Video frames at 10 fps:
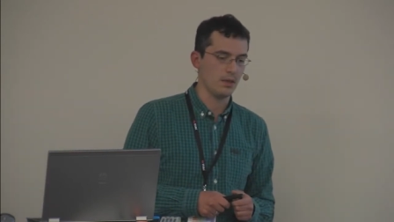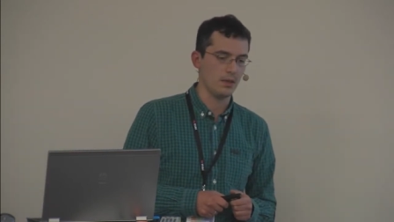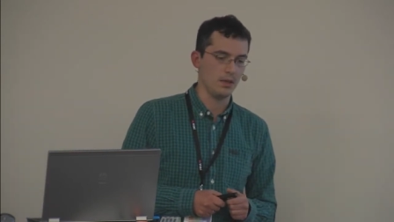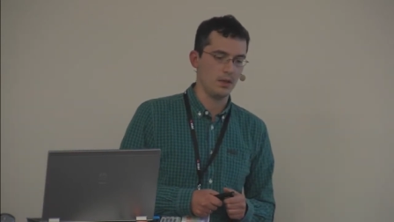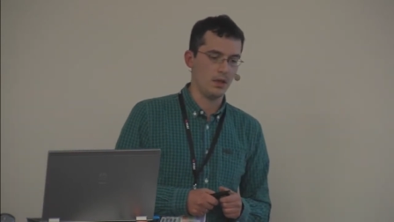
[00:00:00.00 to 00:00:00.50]

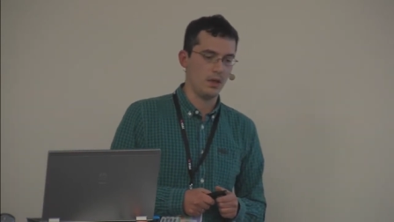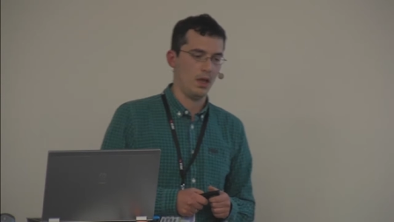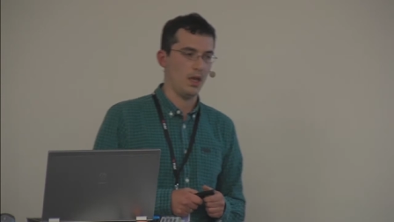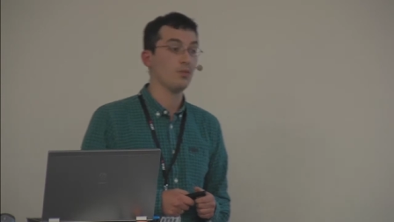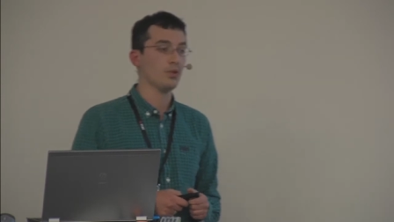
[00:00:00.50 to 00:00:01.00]
uh,
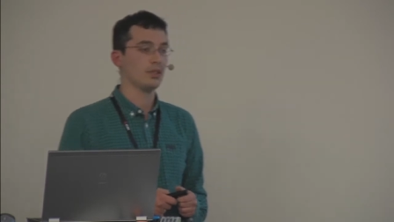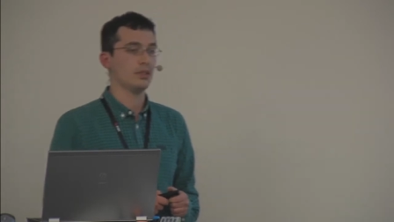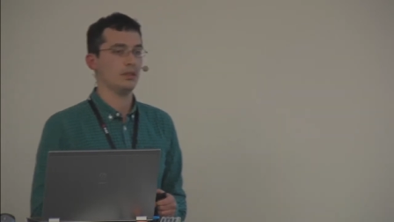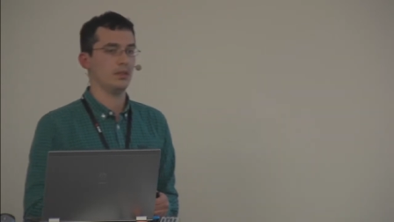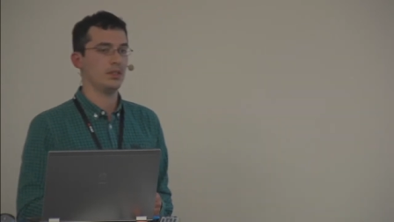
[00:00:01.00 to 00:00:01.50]
it
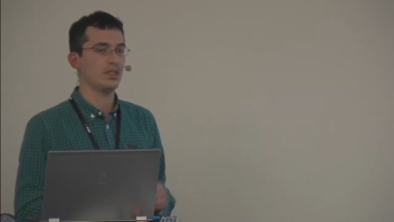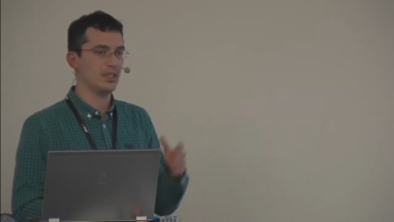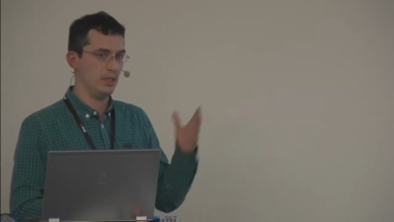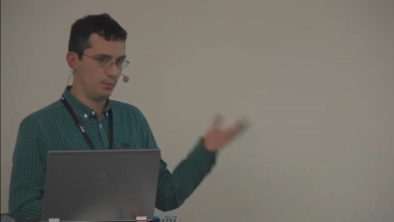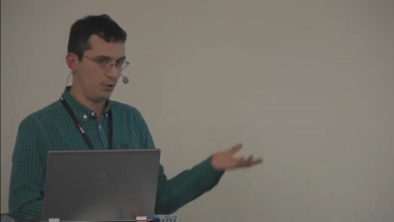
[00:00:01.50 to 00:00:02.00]
was
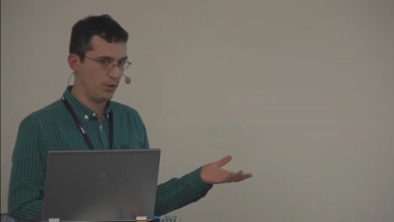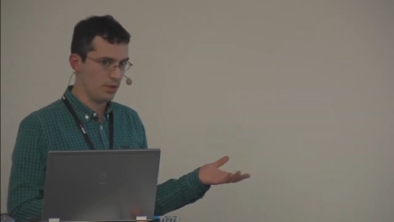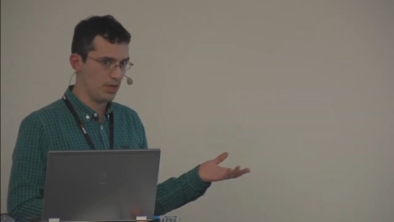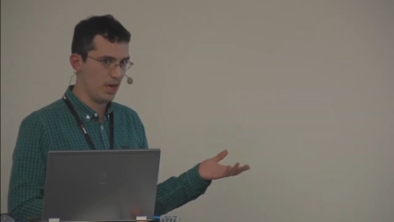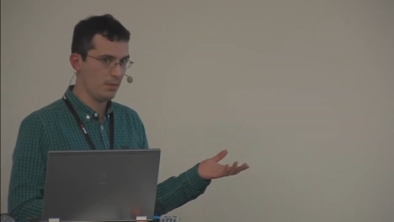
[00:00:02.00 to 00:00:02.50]
still a
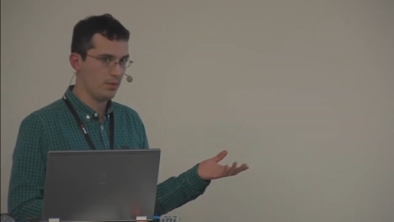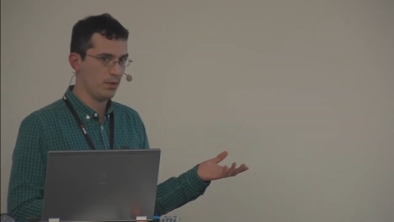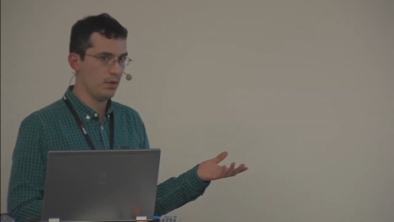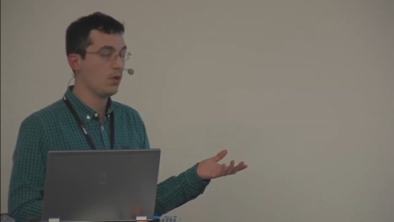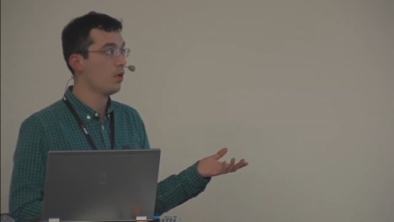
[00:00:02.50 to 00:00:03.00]
prototype,
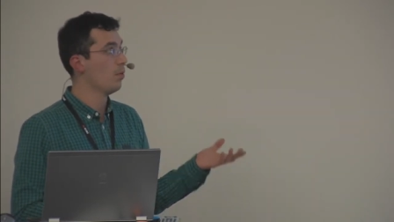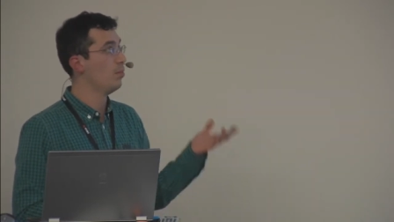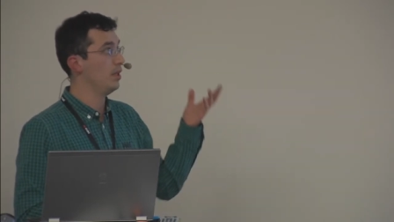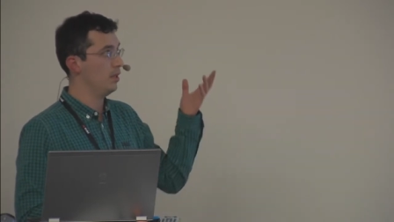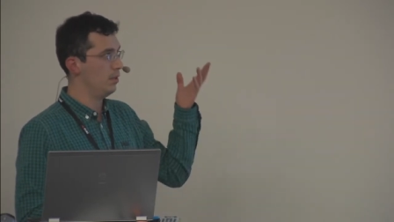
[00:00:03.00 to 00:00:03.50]

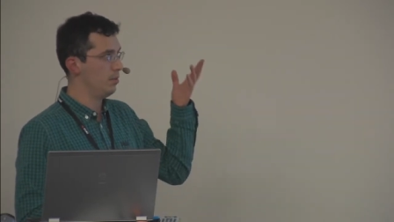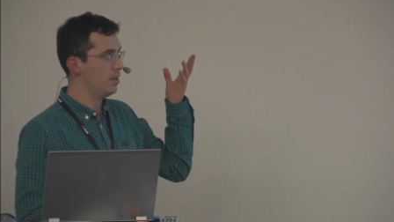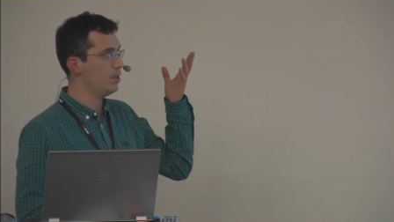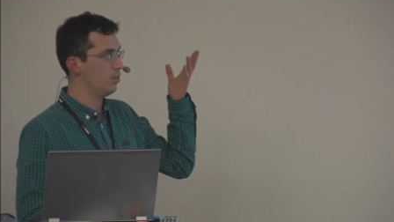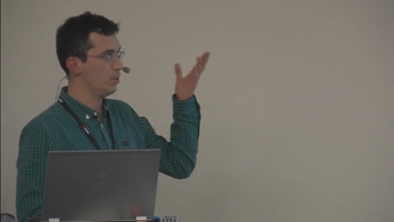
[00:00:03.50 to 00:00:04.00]
but I mean,
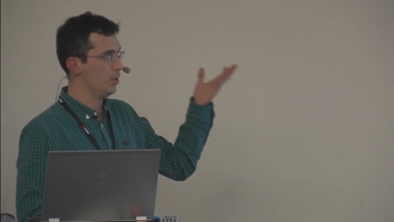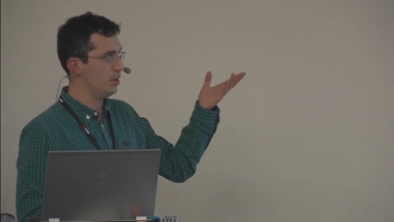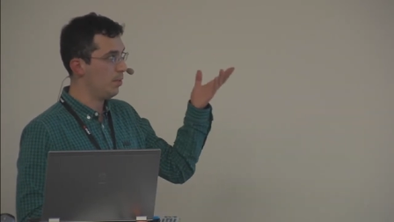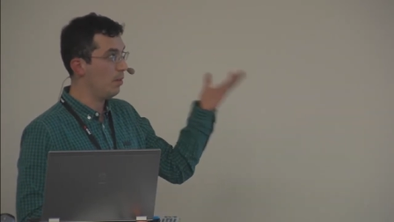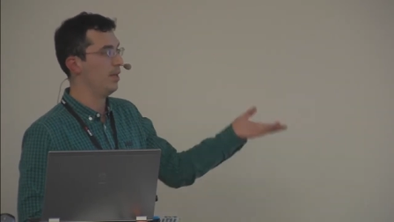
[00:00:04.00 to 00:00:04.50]
this was
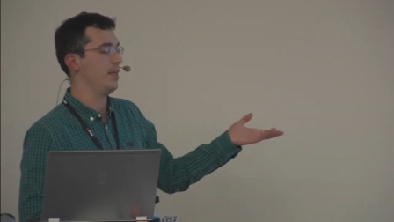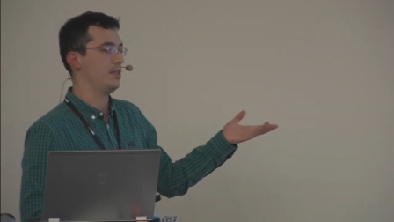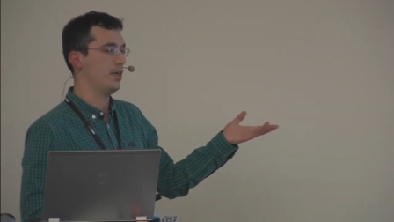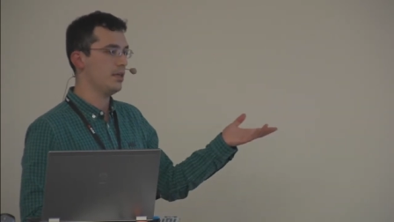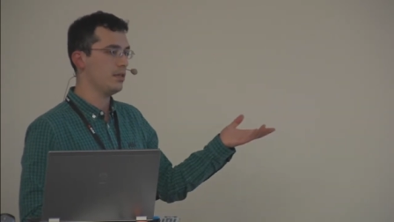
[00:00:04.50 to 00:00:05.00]
the public
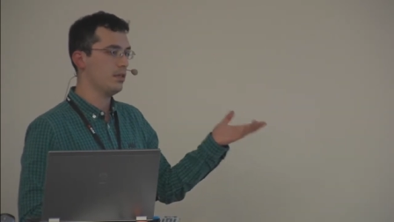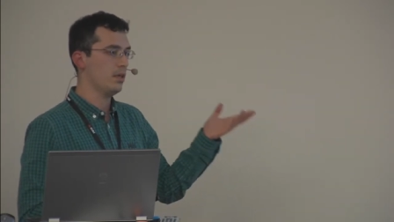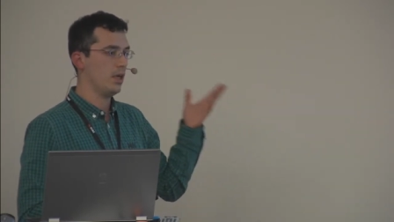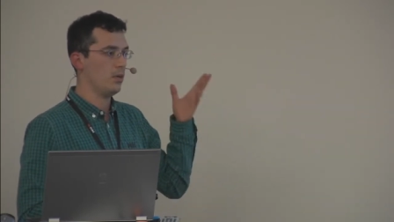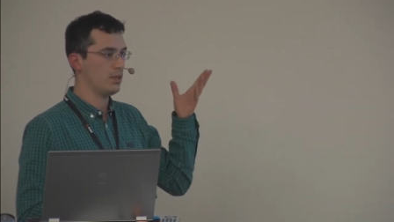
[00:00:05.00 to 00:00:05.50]
site.
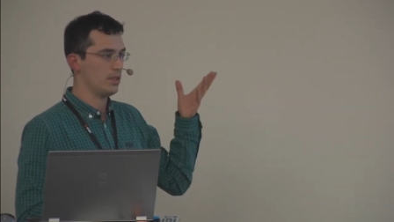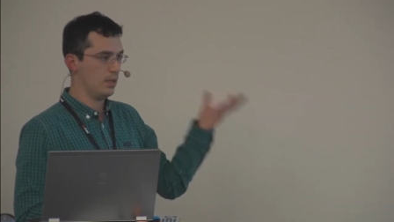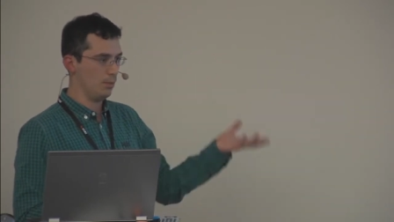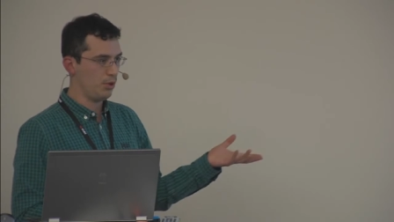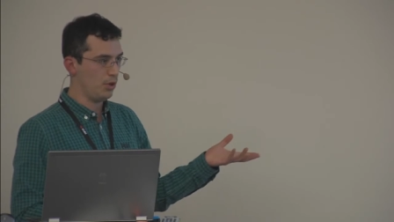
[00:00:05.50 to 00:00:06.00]
It was
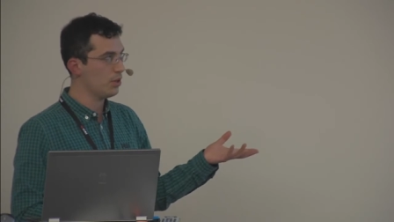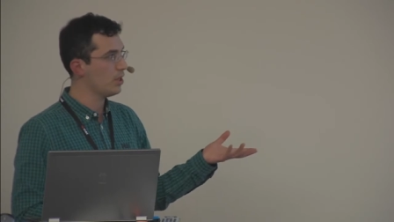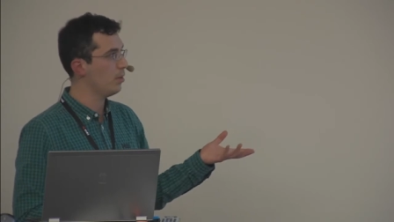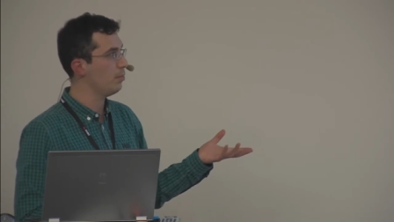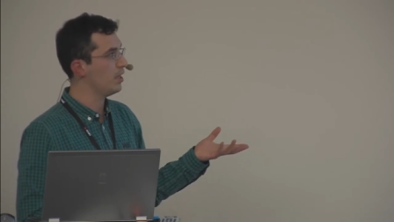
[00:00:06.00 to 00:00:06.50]
still a
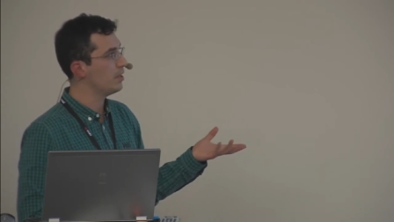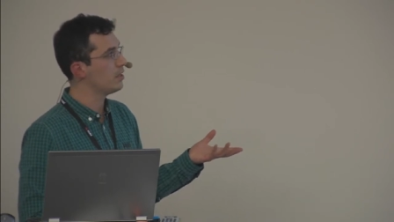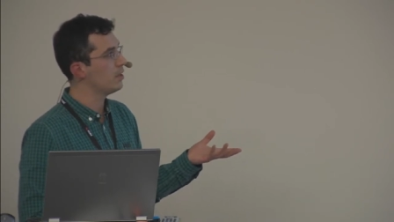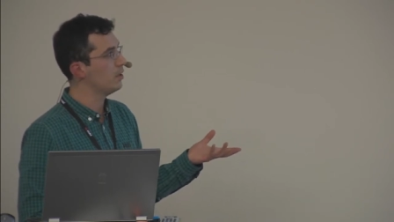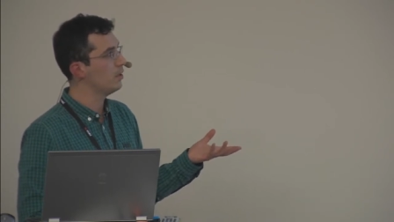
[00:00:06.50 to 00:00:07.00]
prototype, but it
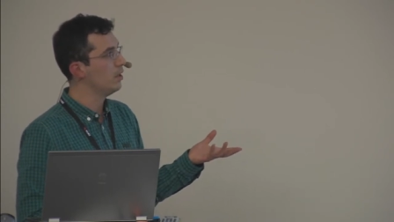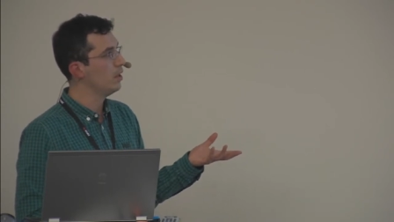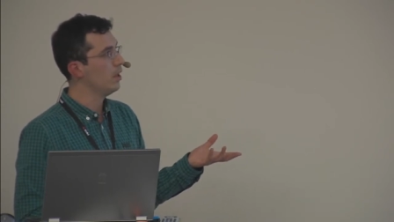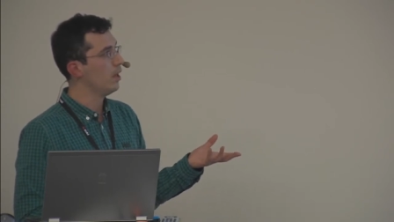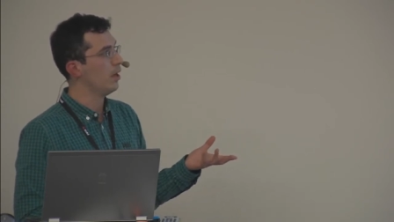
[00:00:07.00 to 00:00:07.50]
still
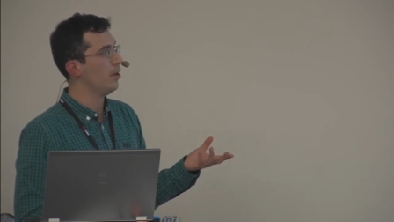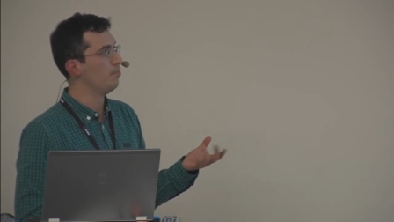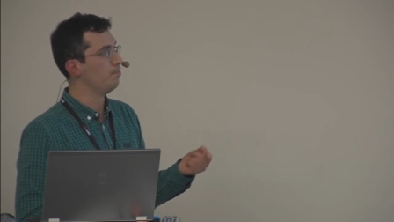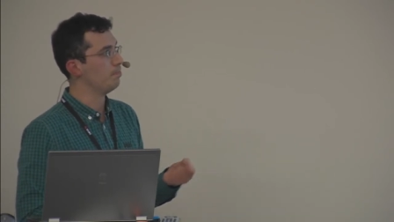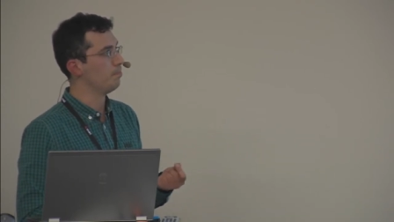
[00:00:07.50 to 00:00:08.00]

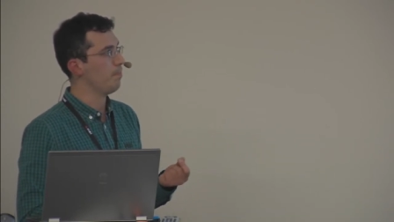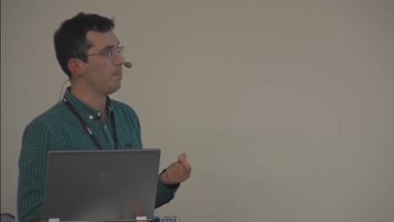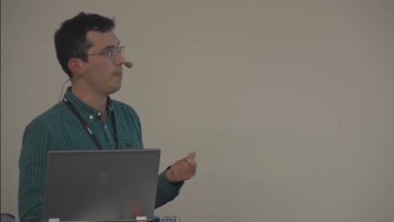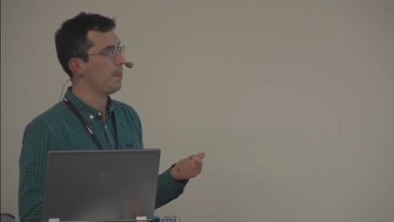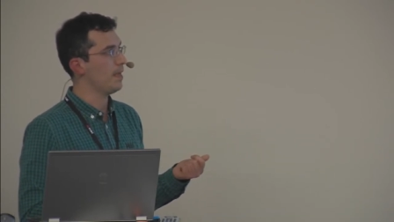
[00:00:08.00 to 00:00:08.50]
um,
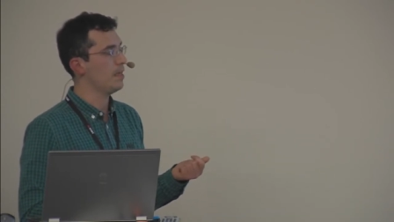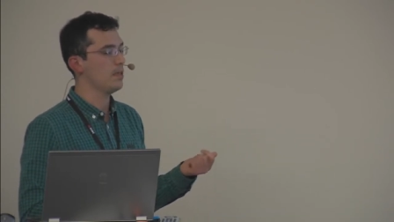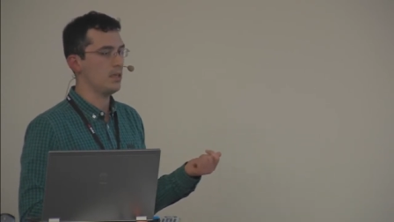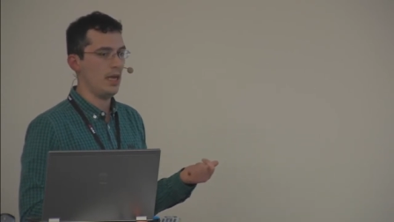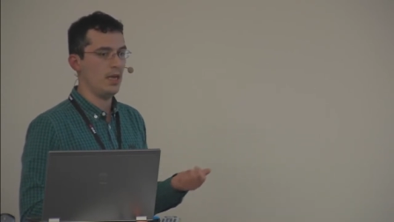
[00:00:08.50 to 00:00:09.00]

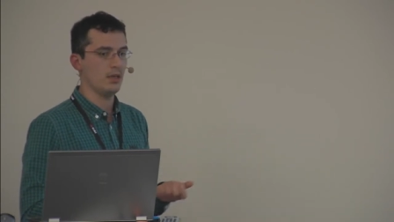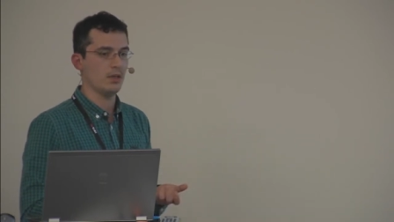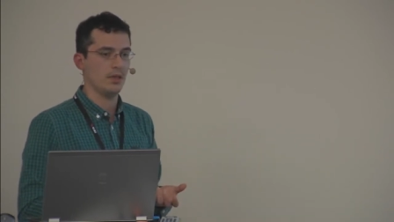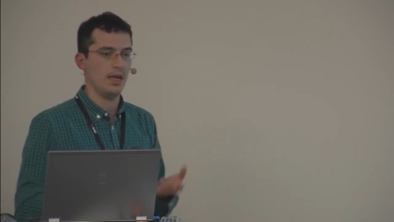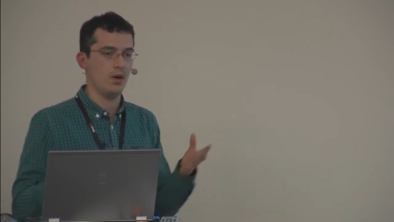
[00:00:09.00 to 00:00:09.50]

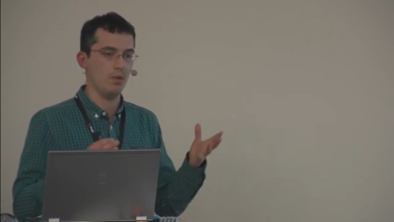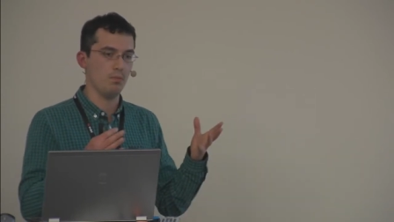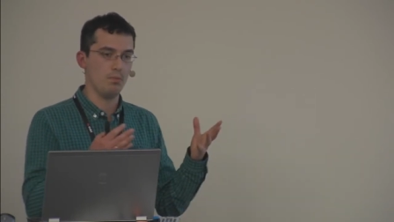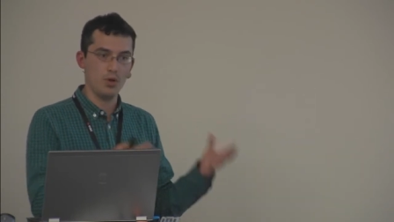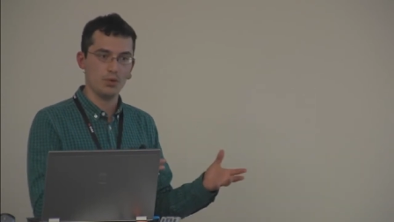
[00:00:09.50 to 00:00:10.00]
contained
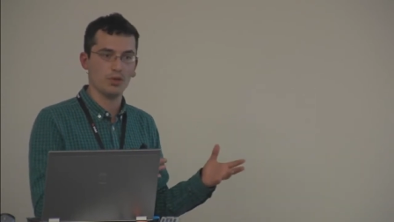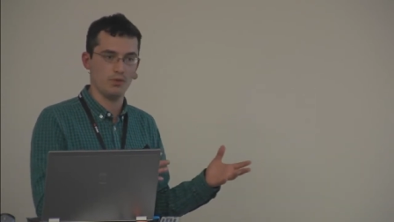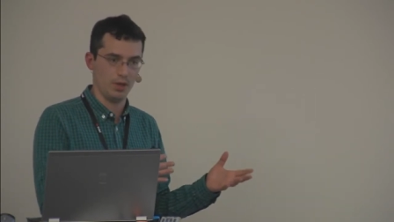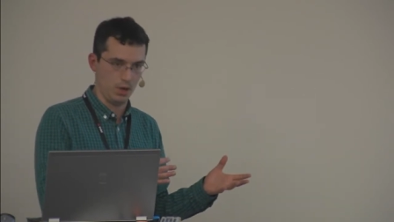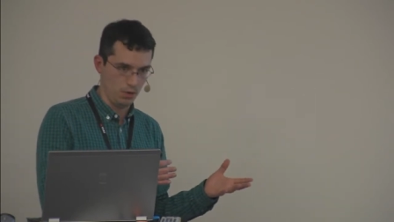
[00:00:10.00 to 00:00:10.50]
now most
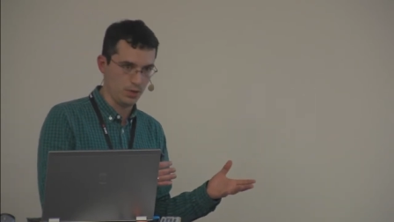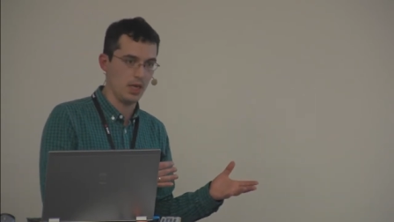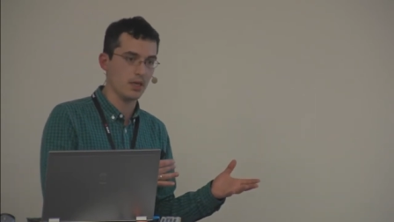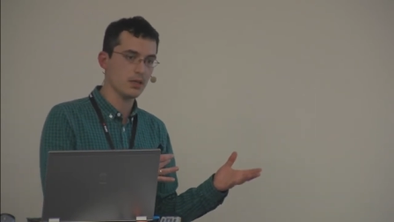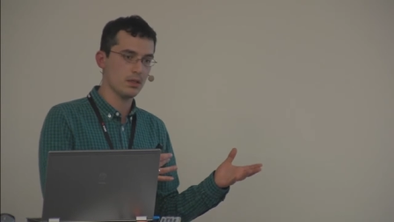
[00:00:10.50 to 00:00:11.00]
of the
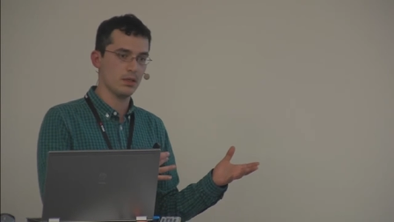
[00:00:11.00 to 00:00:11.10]
content